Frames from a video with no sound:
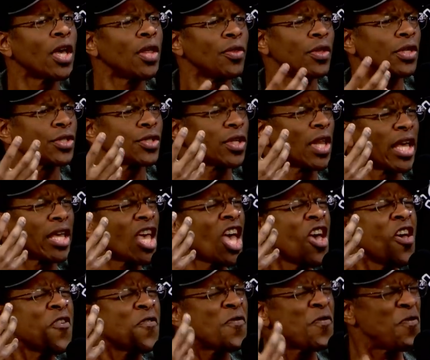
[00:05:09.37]
this like
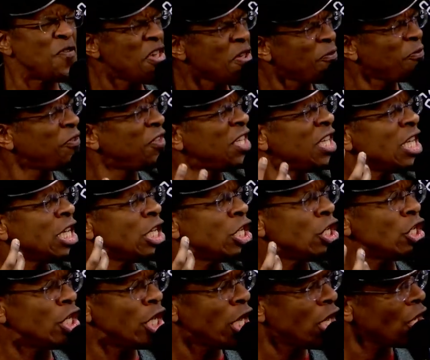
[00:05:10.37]
fifty
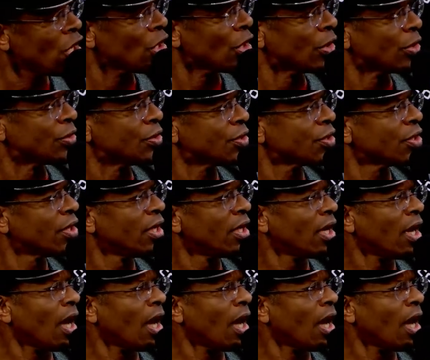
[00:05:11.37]
years.